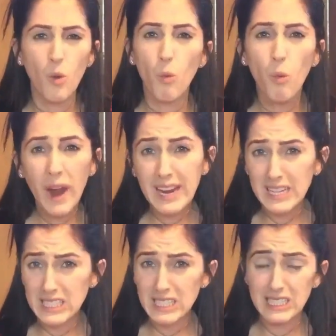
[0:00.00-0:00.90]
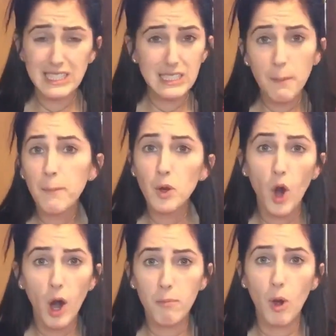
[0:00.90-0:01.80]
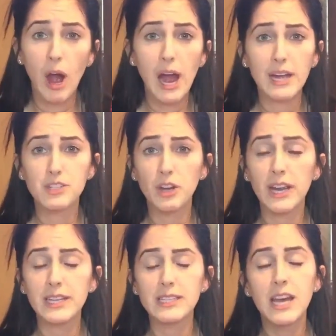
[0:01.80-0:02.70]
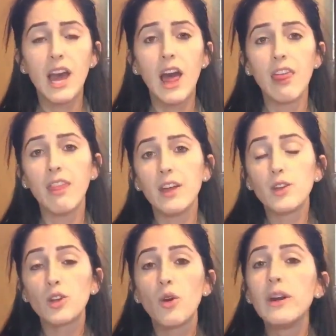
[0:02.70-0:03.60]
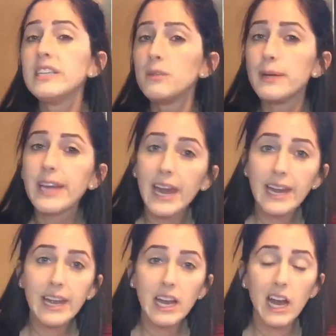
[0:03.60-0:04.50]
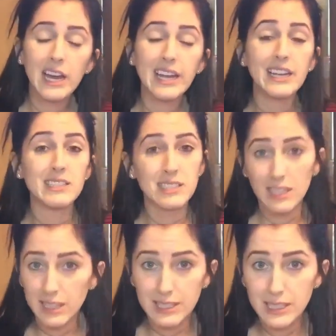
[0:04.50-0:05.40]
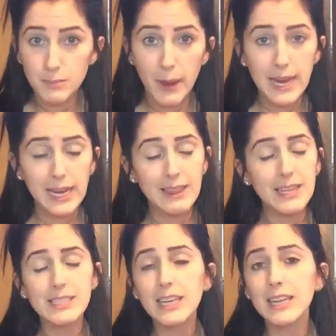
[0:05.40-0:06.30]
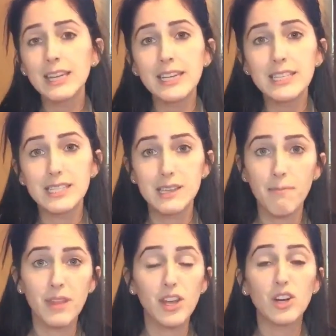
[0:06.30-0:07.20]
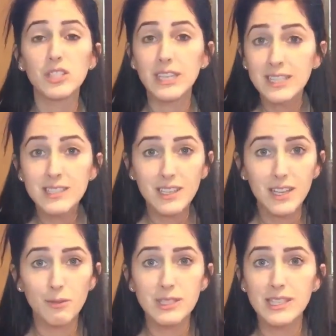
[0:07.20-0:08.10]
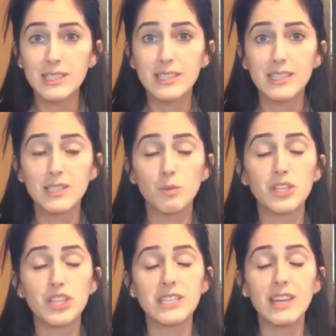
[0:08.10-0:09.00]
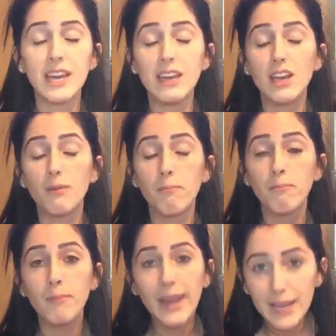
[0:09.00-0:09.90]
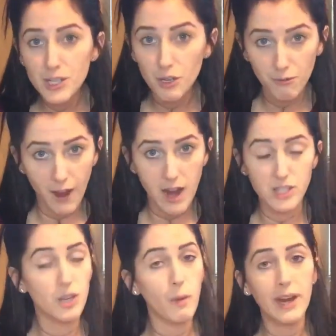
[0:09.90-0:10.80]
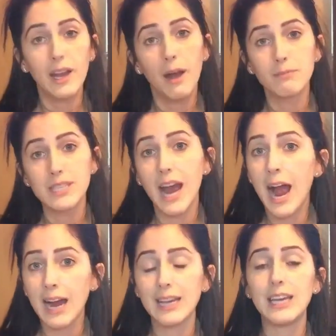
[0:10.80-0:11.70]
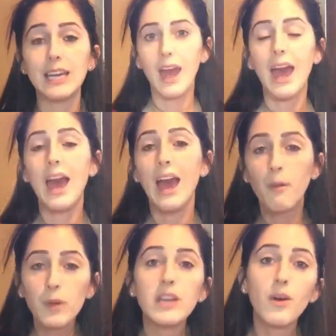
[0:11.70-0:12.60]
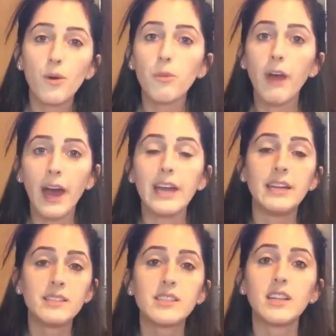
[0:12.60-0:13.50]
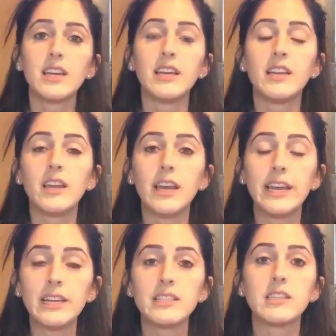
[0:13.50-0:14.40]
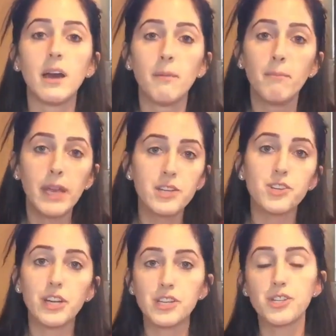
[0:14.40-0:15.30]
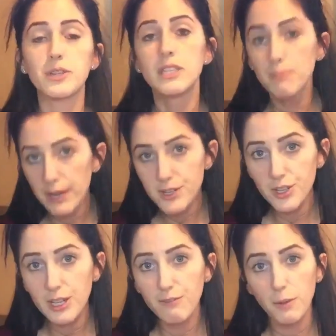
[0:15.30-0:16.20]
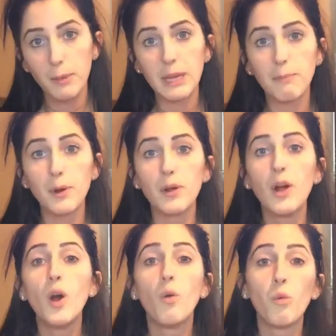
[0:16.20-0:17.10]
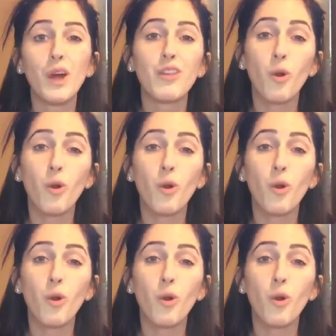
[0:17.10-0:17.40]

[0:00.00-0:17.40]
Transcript: white, simple carbohydrates, then you're going to be getting an insulin spike. And this can lead to something called insulin resistance, which is a major factor when it comes to acne. And we know that insulin is a major issue, especially for people with